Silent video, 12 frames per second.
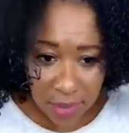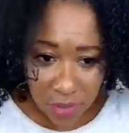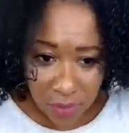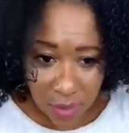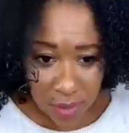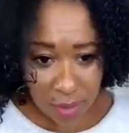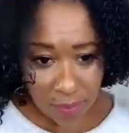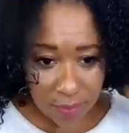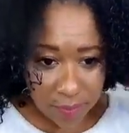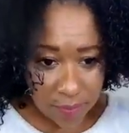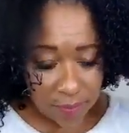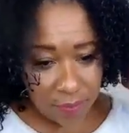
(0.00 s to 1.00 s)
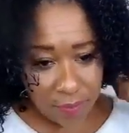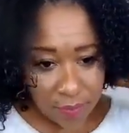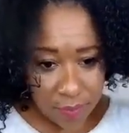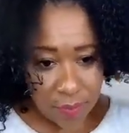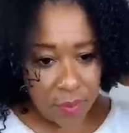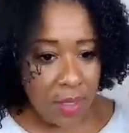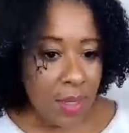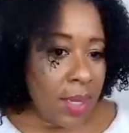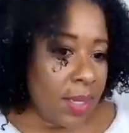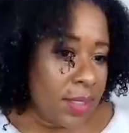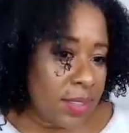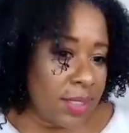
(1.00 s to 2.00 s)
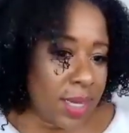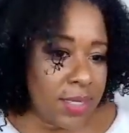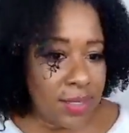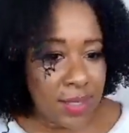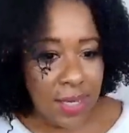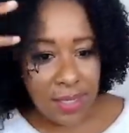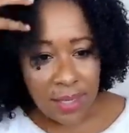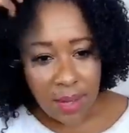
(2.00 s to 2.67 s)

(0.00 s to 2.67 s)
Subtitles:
is shrunken up and this side is standing